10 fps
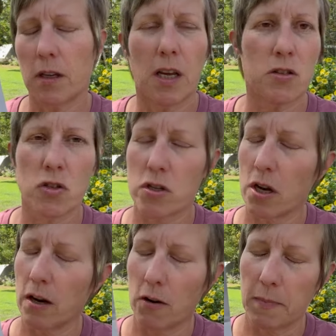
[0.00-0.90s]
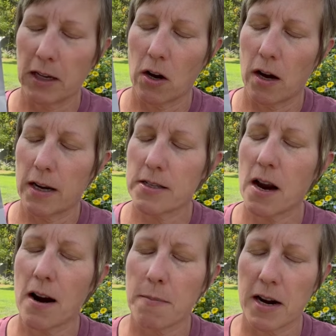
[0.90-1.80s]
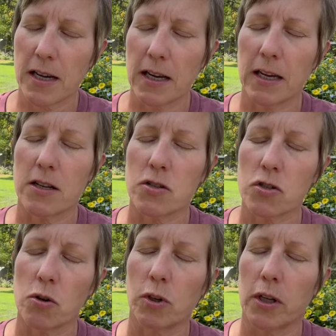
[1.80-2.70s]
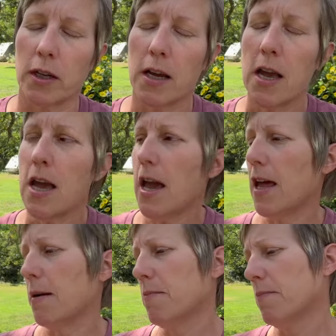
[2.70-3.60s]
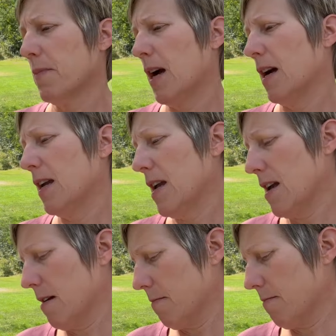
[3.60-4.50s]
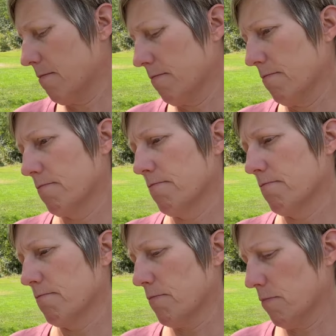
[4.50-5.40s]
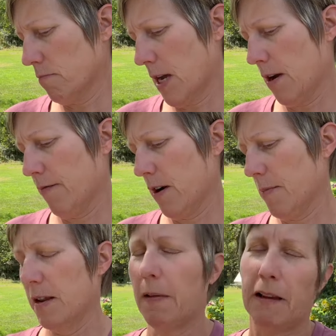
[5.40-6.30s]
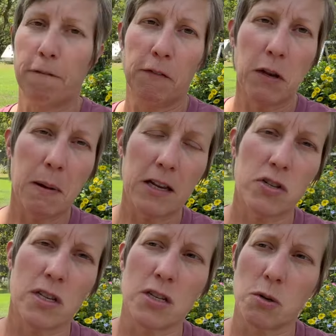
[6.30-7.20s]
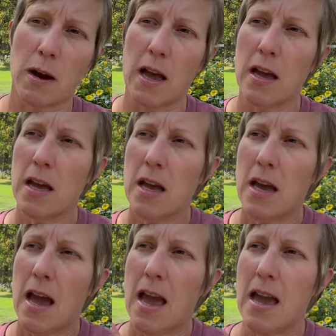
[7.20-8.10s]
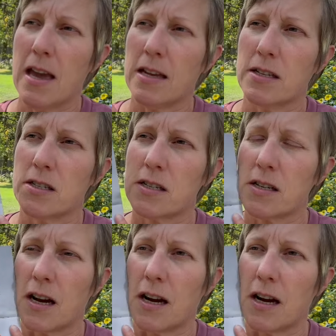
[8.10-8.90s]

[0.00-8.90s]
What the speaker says: it's, oh my God, it's heartbreaking and it's so good. And I am, how far am I? Like 50 pages into it. And